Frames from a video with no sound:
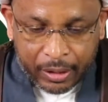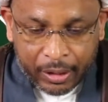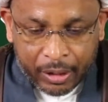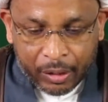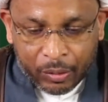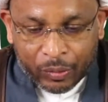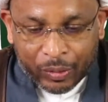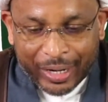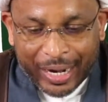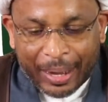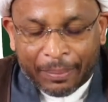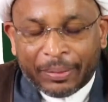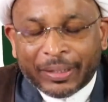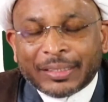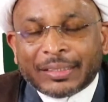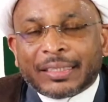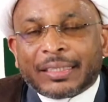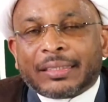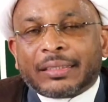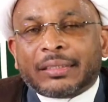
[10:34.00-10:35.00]
What
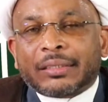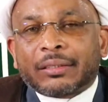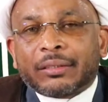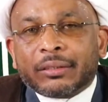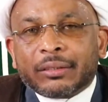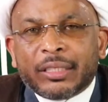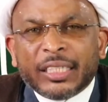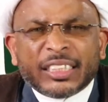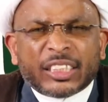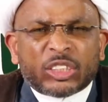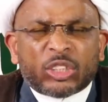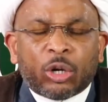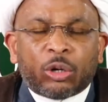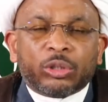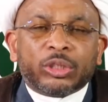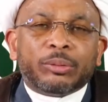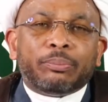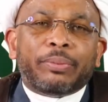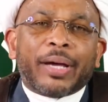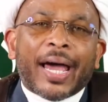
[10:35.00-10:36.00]
happens is this
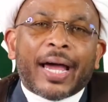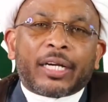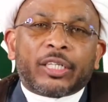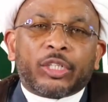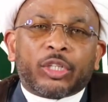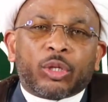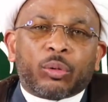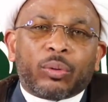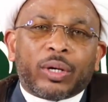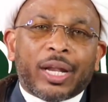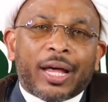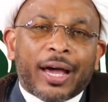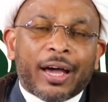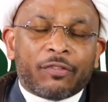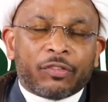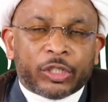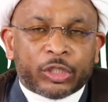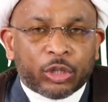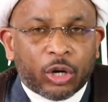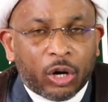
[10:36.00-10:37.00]
goes back to the wilayah of
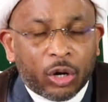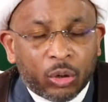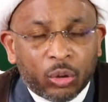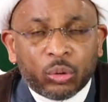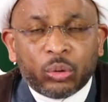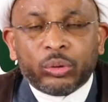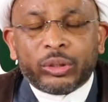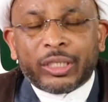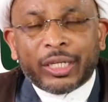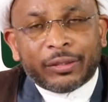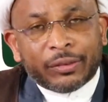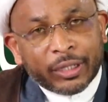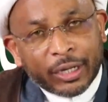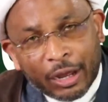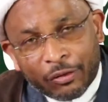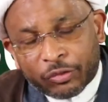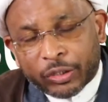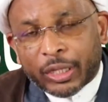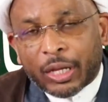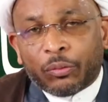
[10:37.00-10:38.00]
the Taghut, and then
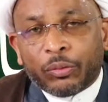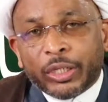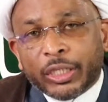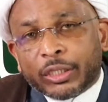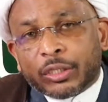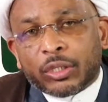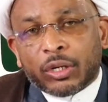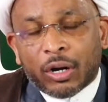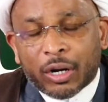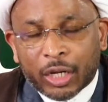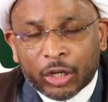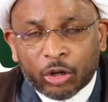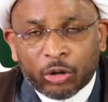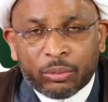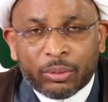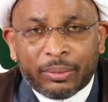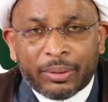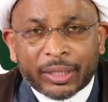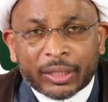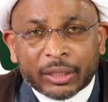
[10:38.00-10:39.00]
after that we need to talk a little
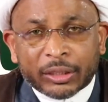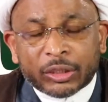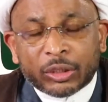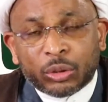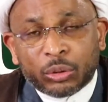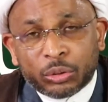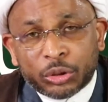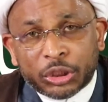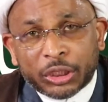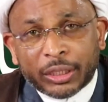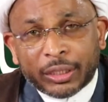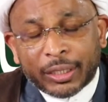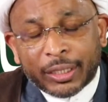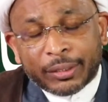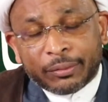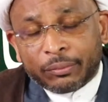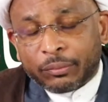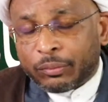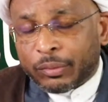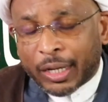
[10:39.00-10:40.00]
bit about the solution,
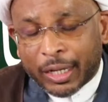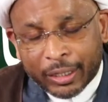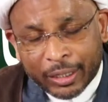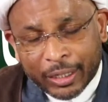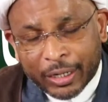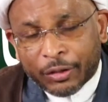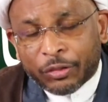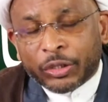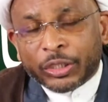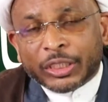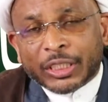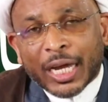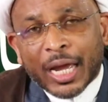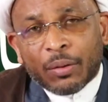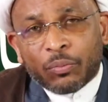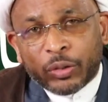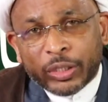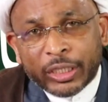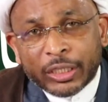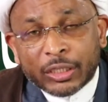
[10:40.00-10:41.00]
and another
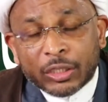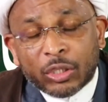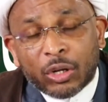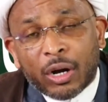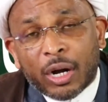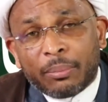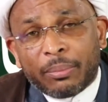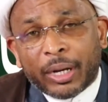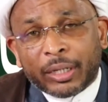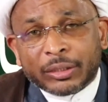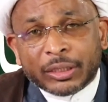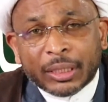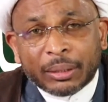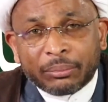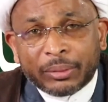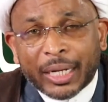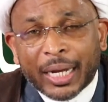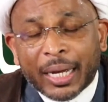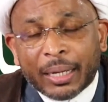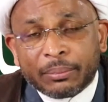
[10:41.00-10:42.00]
time we need to talk about
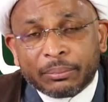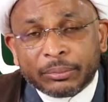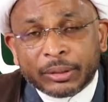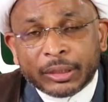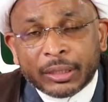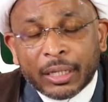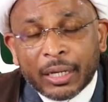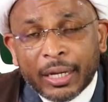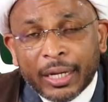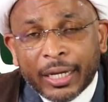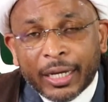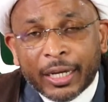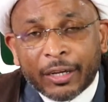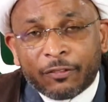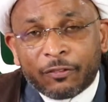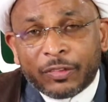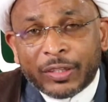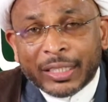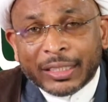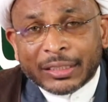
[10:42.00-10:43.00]
sometimes
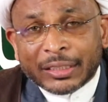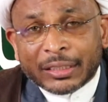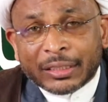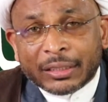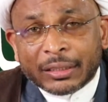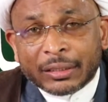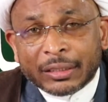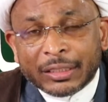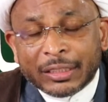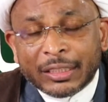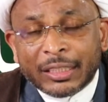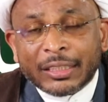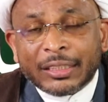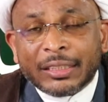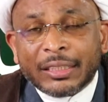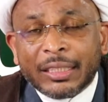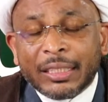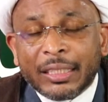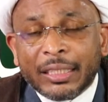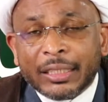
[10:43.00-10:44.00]
if this
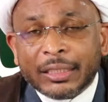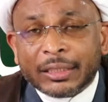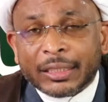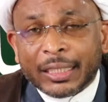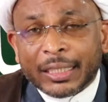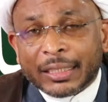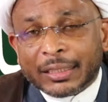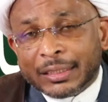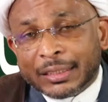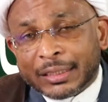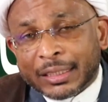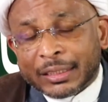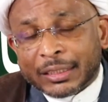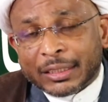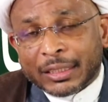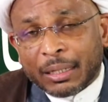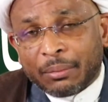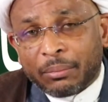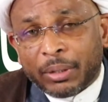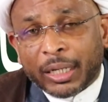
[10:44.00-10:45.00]
disease
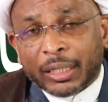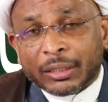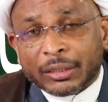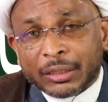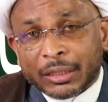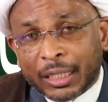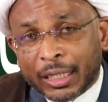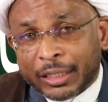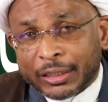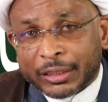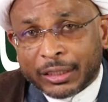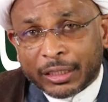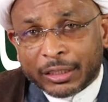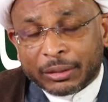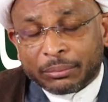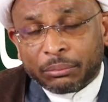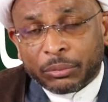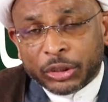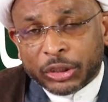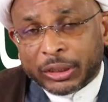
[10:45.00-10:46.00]
exists amongst us as
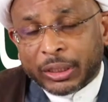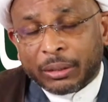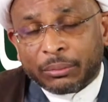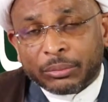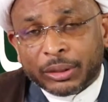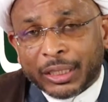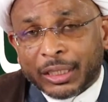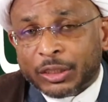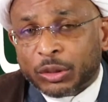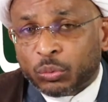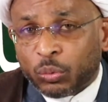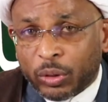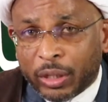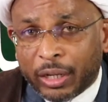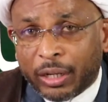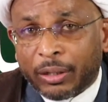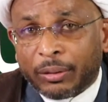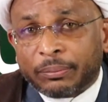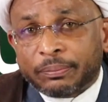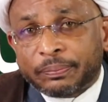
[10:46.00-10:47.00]
Muslims as
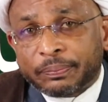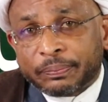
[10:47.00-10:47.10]
well.